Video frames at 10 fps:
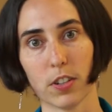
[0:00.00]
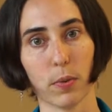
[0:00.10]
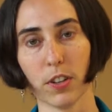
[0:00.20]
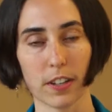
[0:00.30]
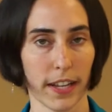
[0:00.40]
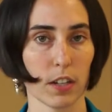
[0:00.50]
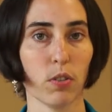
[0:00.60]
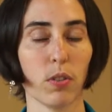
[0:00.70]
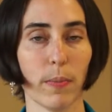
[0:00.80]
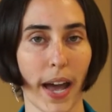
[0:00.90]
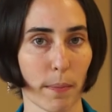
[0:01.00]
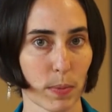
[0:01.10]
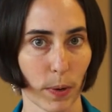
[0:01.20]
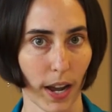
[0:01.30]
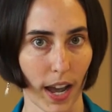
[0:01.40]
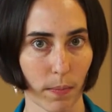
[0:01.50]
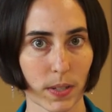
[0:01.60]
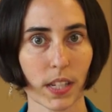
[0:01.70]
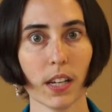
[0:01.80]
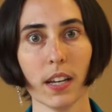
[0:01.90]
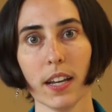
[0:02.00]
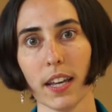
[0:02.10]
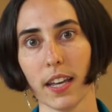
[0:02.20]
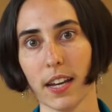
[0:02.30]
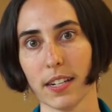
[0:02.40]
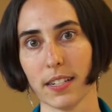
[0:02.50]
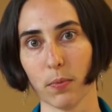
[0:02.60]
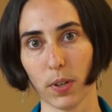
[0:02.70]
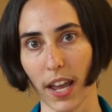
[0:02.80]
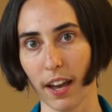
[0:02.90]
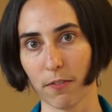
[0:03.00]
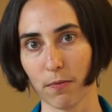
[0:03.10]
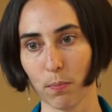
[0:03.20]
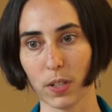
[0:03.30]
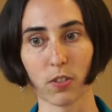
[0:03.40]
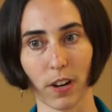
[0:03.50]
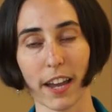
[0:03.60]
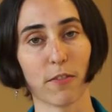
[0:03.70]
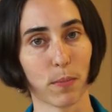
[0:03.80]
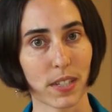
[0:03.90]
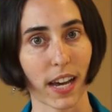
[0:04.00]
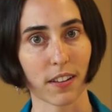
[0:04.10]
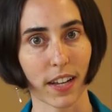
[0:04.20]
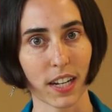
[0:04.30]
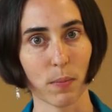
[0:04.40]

that would look like Google Maps, perhaps, and would have been derived from satellite